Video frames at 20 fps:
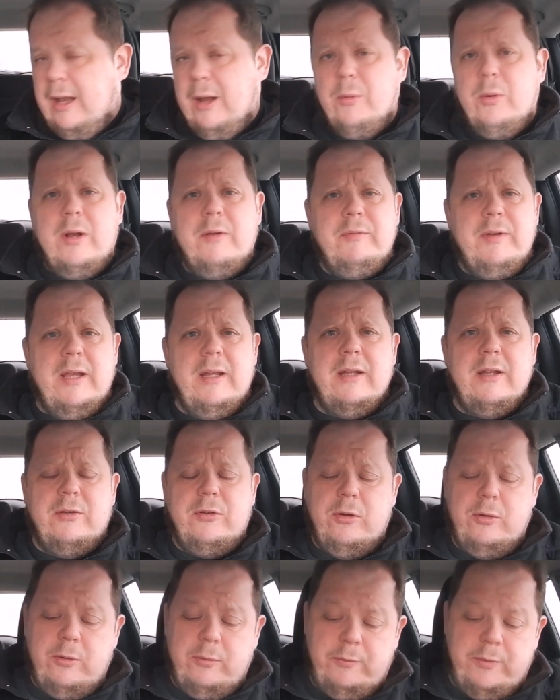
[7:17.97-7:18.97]
I would have eaten
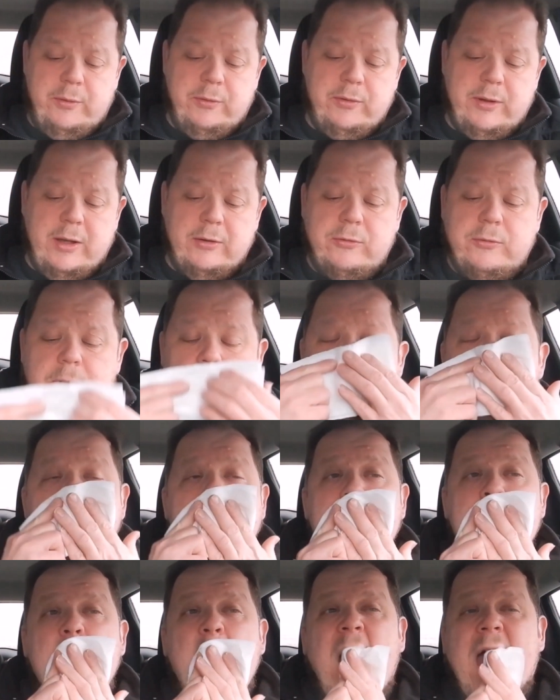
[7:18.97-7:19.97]
it too if it was actually
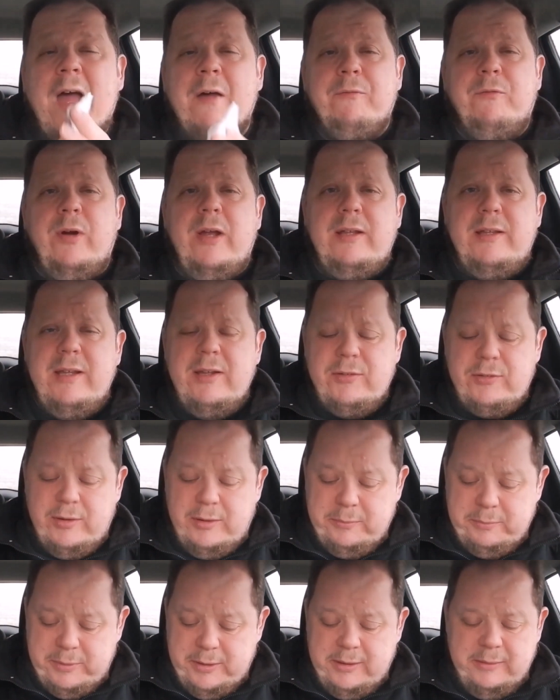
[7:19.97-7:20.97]
halfway
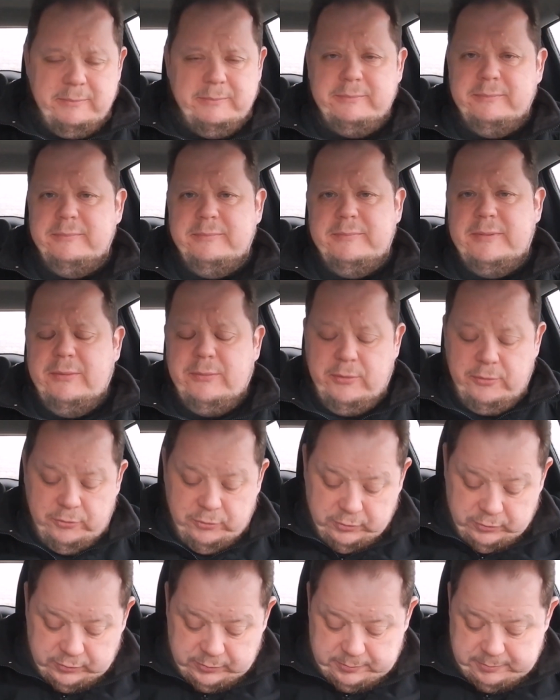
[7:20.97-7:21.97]
decent, but it
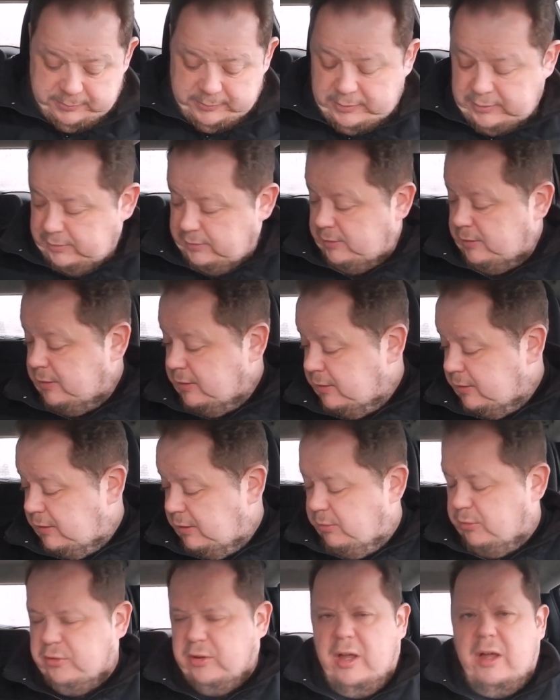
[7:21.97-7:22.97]
was
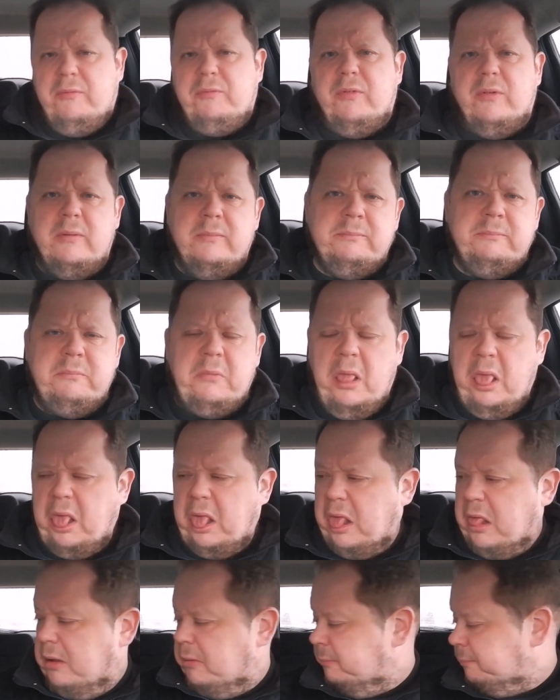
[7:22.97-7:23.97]
awful.
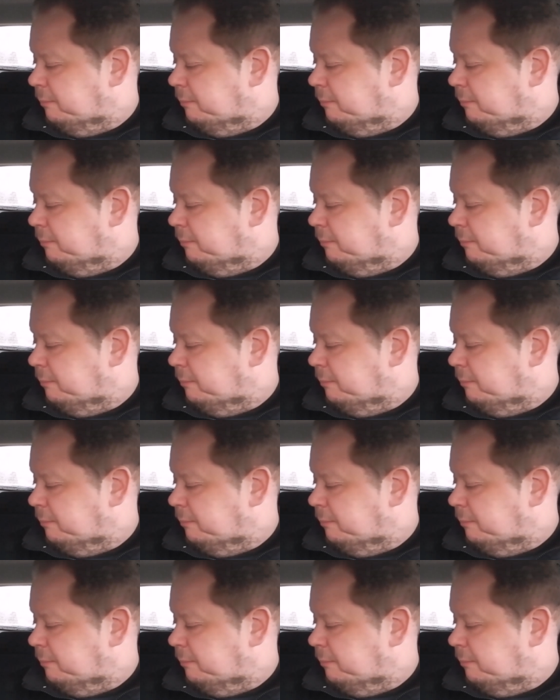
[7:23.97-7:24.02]
Ugh.